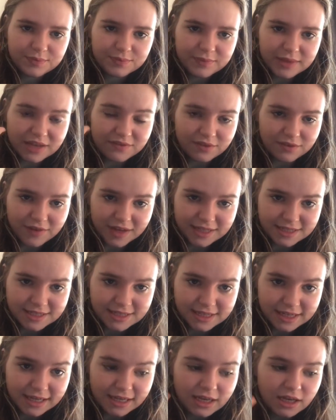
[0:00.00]
if you
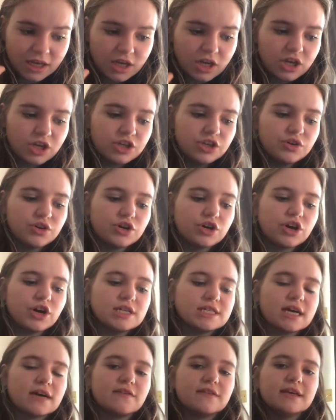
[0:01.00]
fancy, you can go
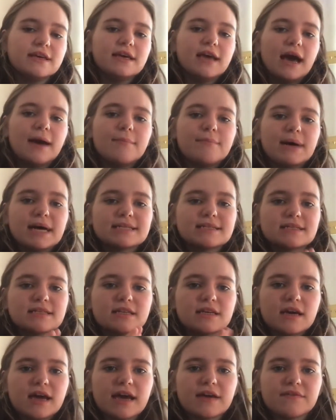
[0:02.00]
down the
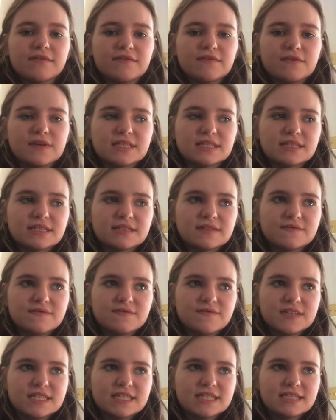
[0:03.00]
ambassador and
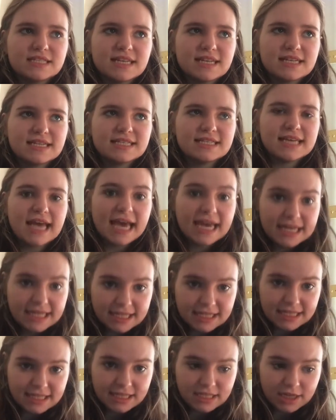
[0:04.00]

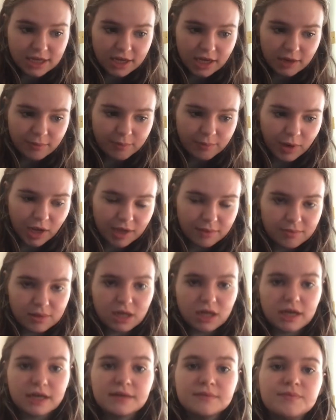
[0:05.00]
facilitator
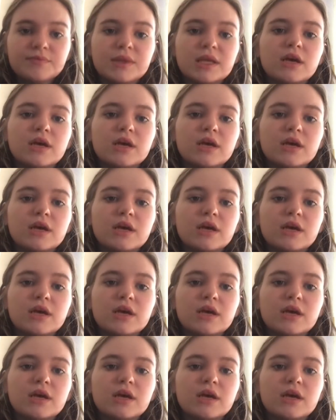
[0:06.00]
pipeline,